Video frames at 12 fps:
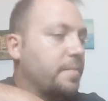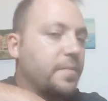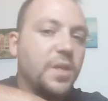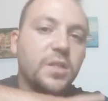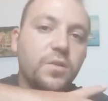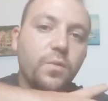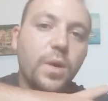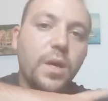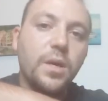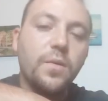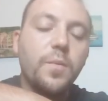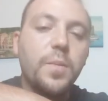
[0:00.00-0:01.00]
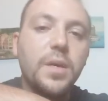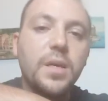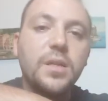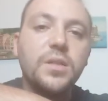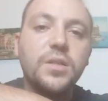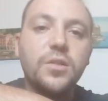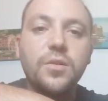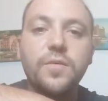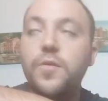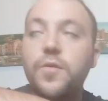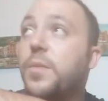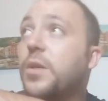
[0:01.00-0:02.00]
This way it will be easier
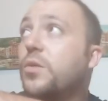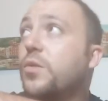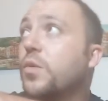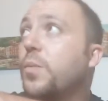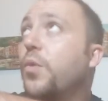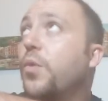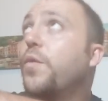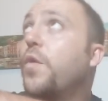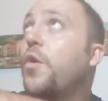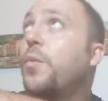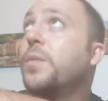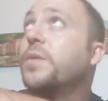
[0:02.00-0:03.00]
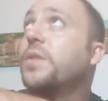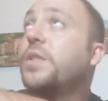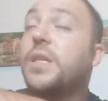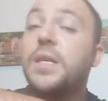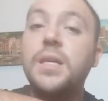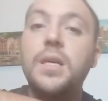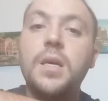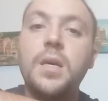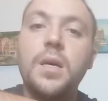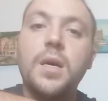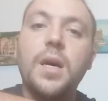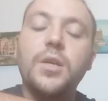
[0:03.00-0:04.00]
for me to perform and sing.
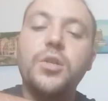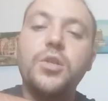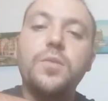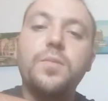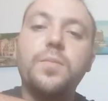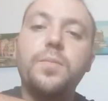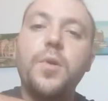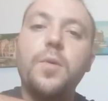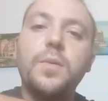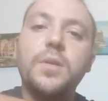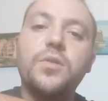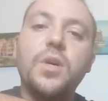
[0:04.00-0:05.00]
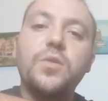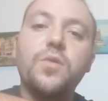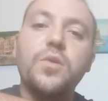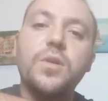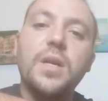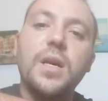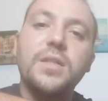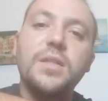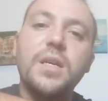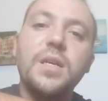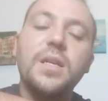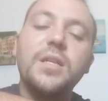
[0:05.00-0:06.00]
I should probably try to organize
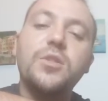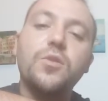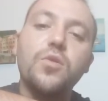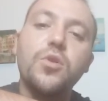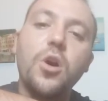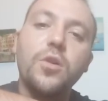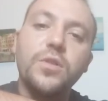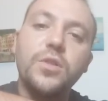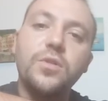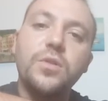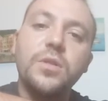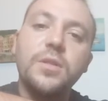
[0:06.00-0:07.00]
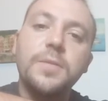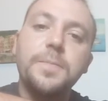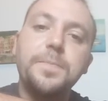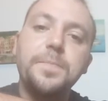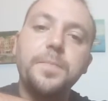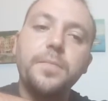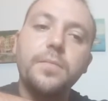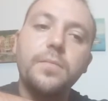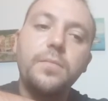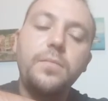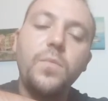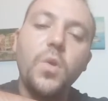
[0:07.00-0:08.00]
a little concert
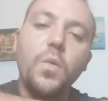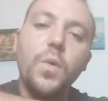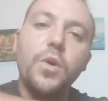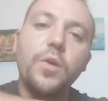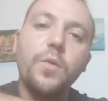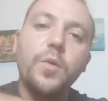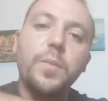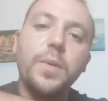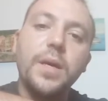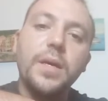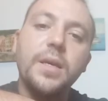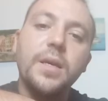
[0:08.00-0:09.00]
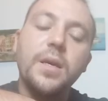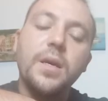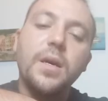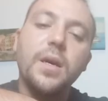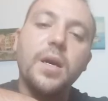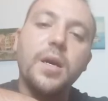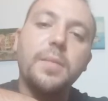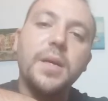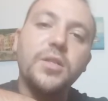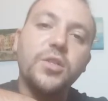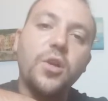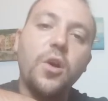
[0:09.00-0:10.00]
where I will play my
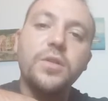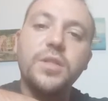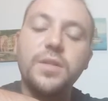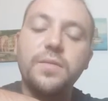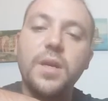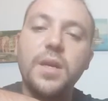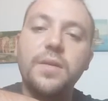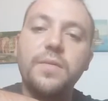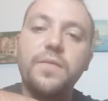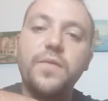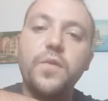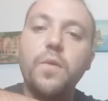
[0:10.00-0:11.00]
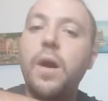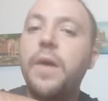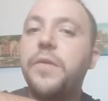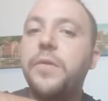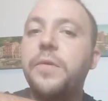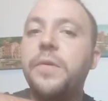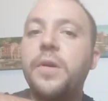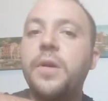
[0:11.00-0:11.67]
songs and a few other